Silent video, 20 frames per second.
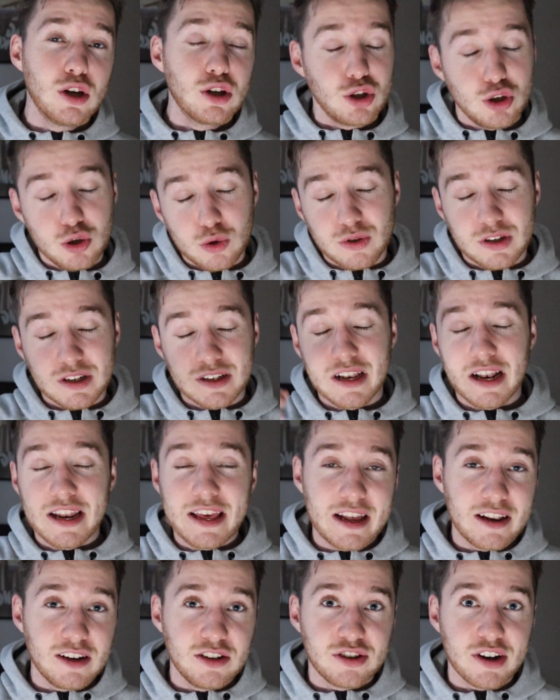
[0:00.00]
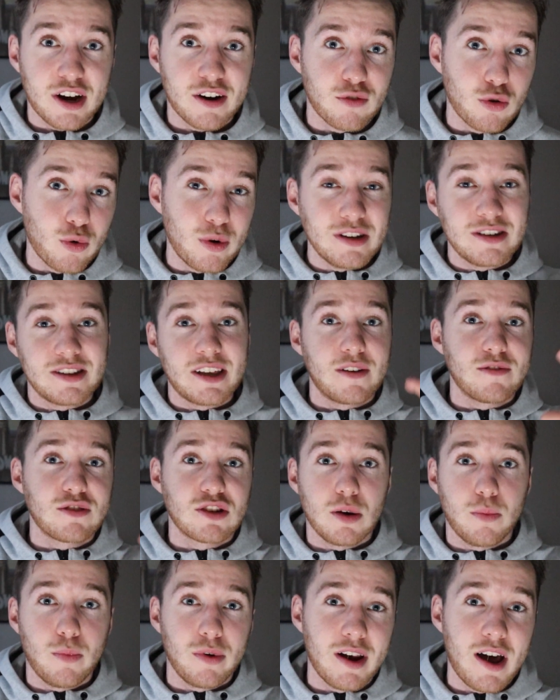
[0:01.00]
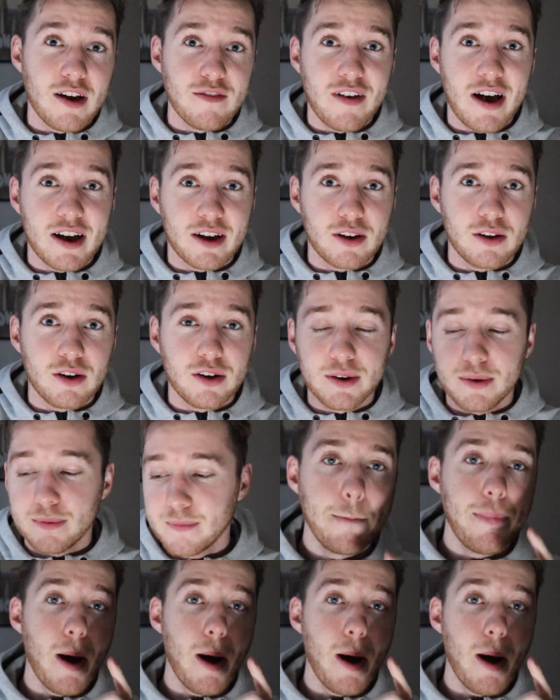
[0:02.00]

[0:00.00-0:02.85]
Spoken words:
using Legal & General instead of someone like Vanguard.